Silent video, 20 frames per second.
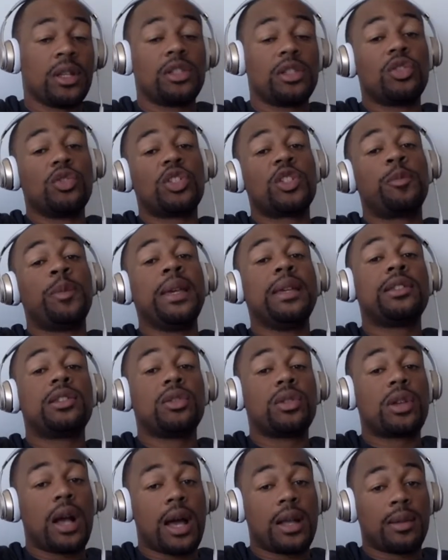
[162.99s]
to speak
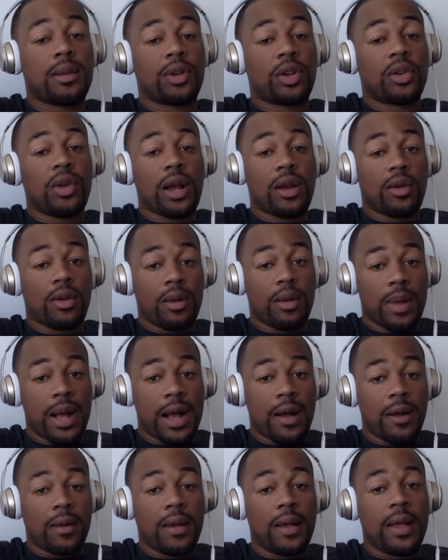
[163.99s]
to Conor McGregor
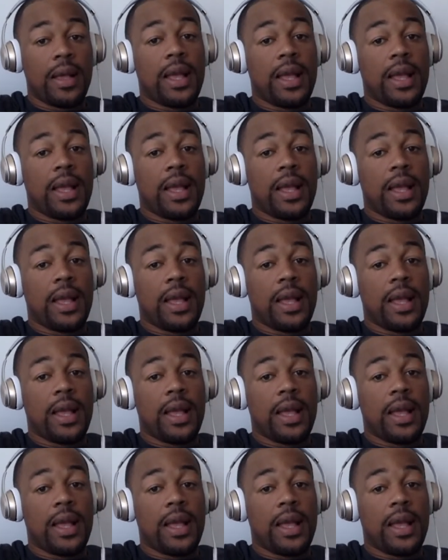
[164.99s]
about,